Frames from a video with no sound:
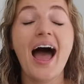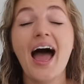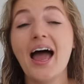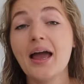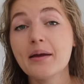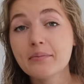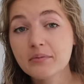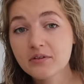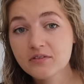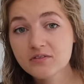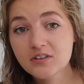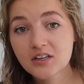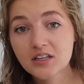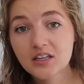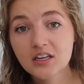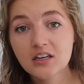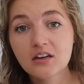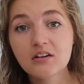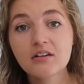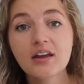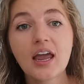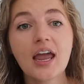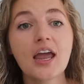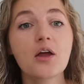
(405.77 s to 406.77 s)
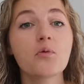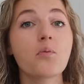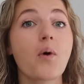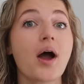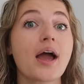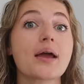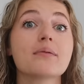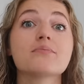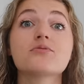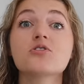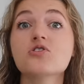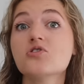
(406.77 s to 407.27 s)
I moved to the UK and
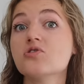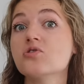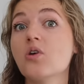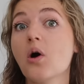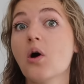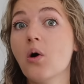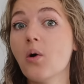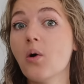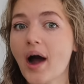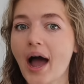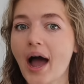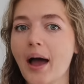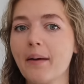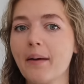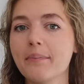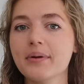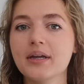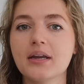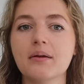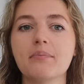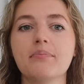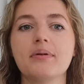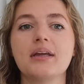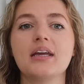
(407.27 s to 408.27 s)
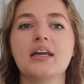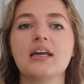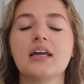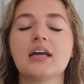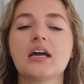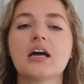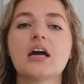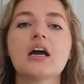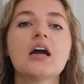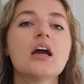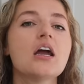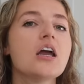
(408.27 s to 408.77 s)
why I'm so happy to be
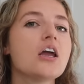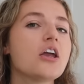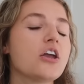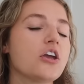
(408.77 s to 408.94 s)
here.